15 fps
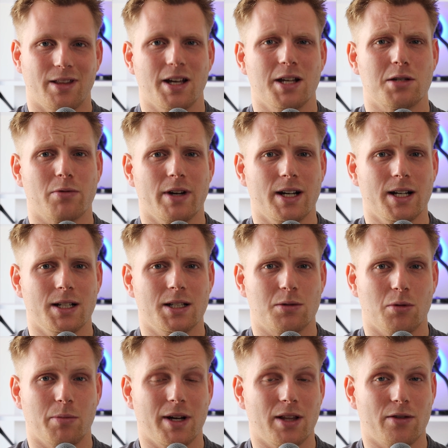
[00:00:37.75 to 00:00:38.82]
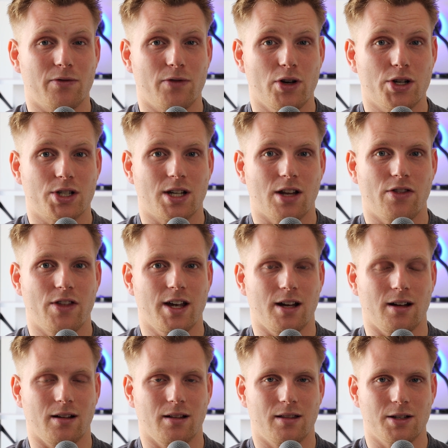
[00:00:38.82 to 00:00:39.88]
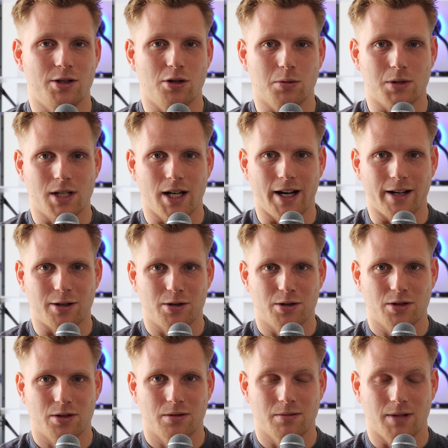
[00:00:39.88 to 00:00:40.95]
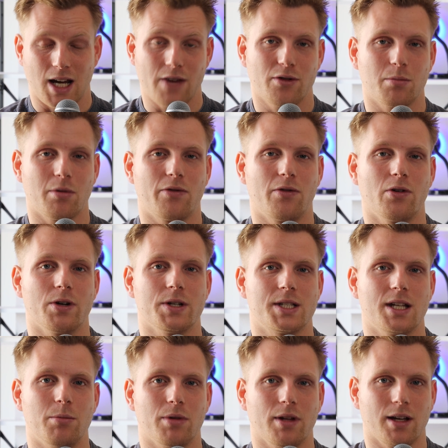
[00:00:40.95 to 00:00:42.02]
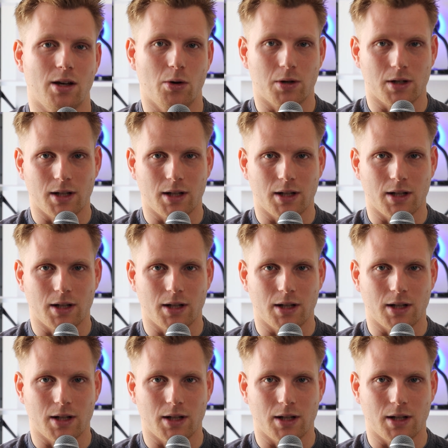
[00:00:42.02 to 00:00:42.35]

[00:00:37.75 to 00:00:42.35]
these reeds will be the first thing that you'll touch, even before assembling your